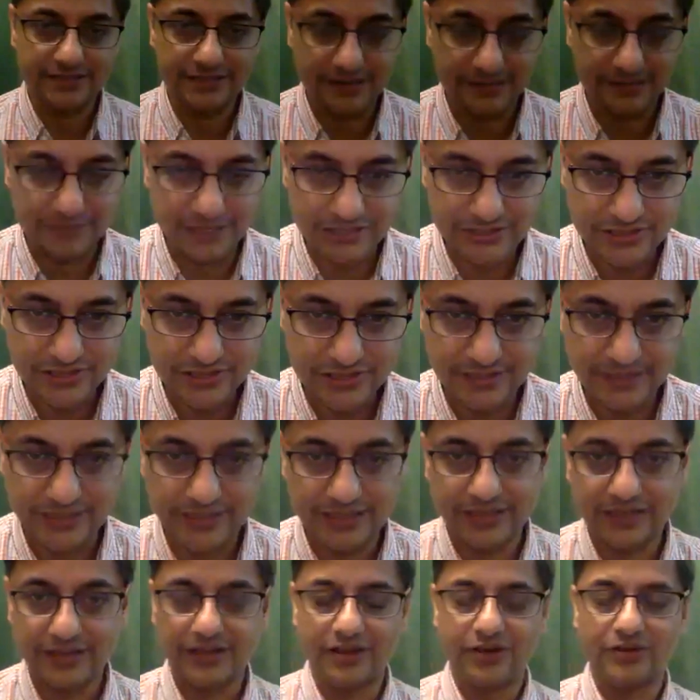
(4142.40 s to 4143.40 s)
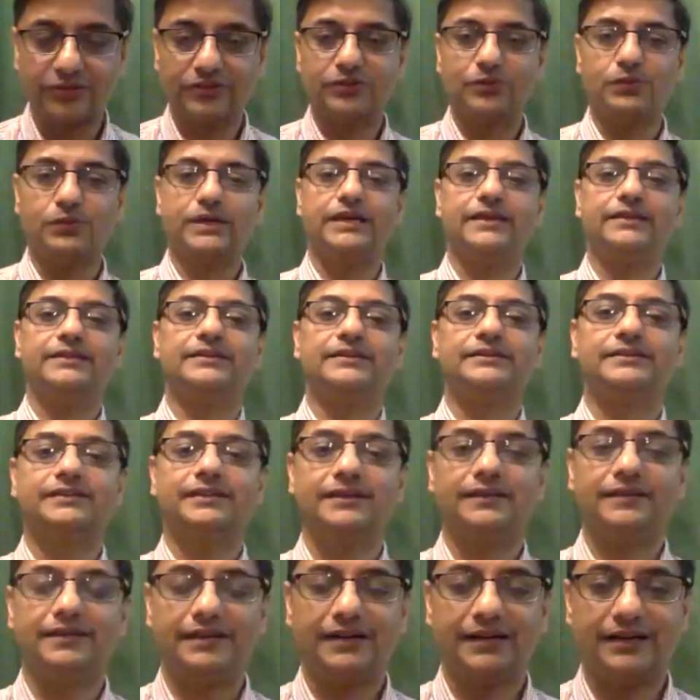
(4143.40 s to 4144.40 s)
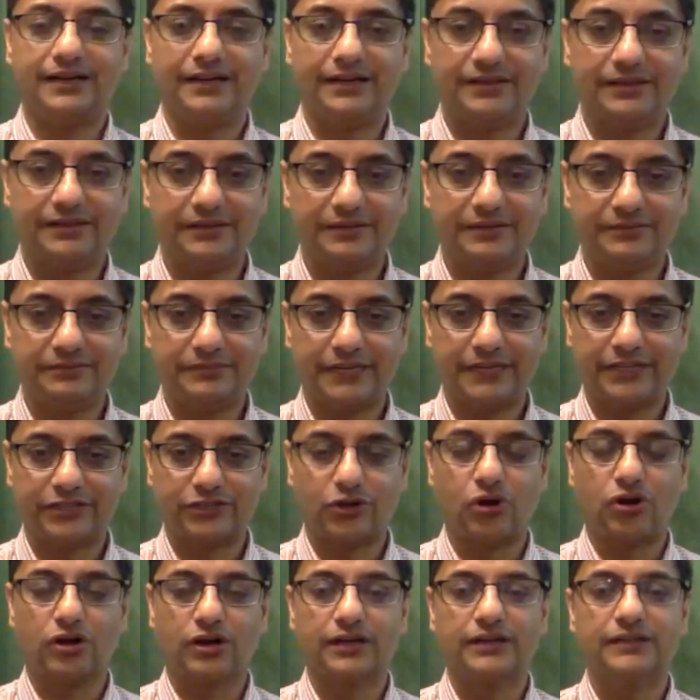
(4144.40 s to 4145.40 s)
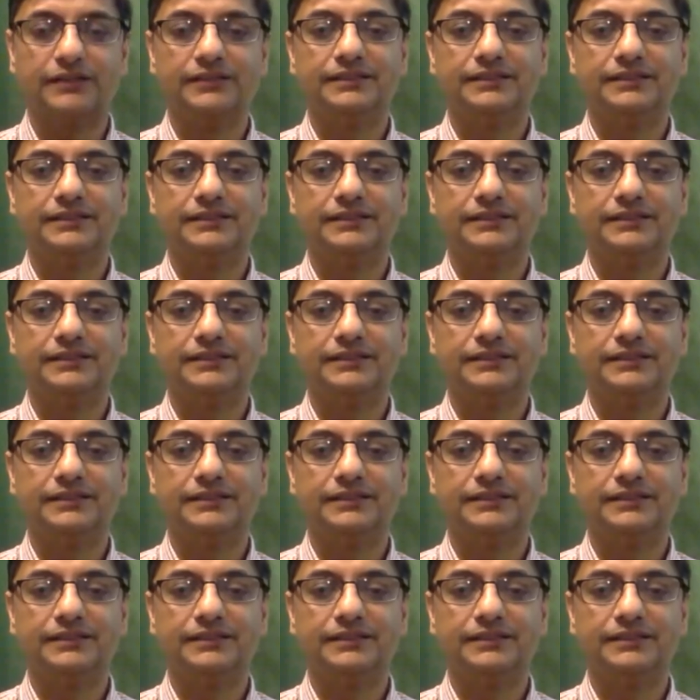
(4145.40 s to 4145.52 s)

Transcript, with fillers: I mentioned al- along the way that uh, uh, in my talk.